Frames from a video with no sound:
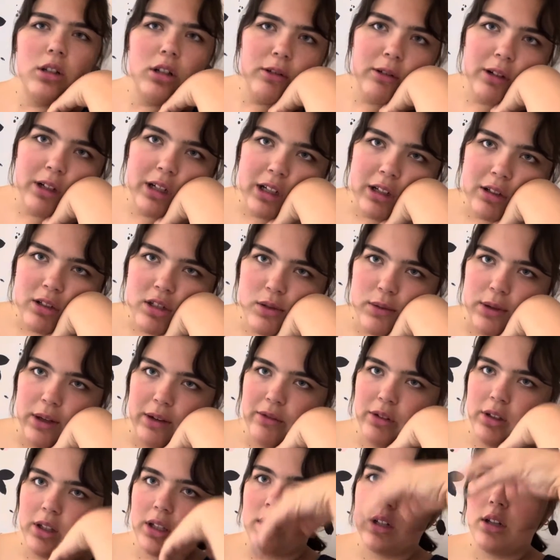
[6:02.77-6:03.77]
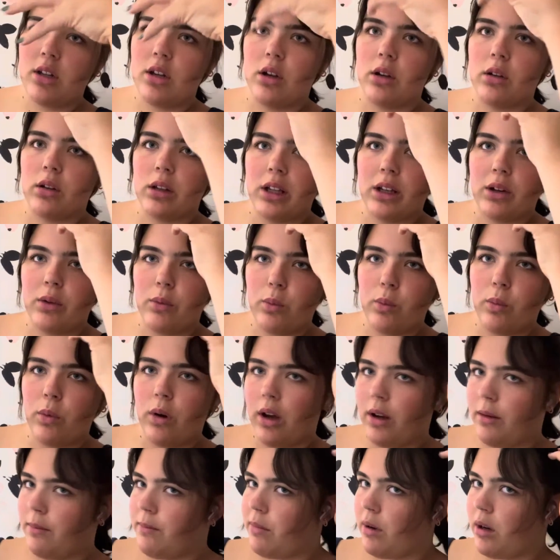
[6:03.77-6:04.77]
right now, so we have to like know like
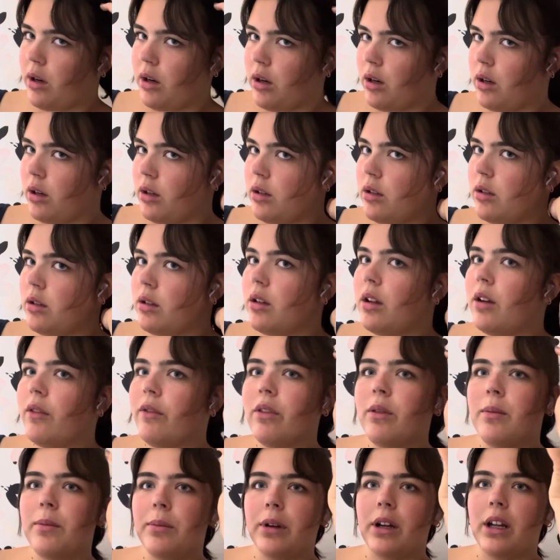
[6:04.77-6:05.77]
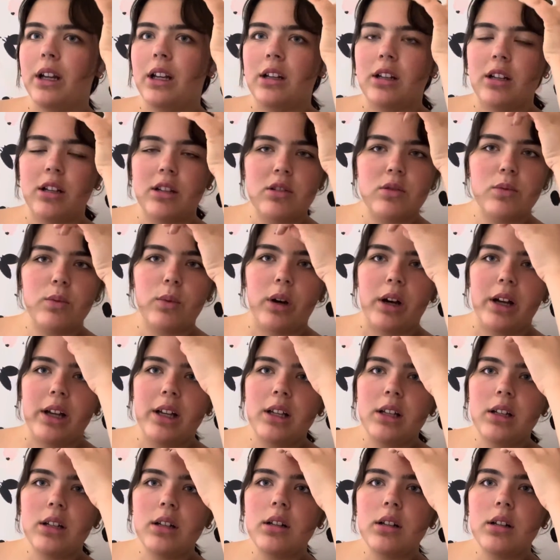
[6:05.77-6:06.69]
what part of the brain does what,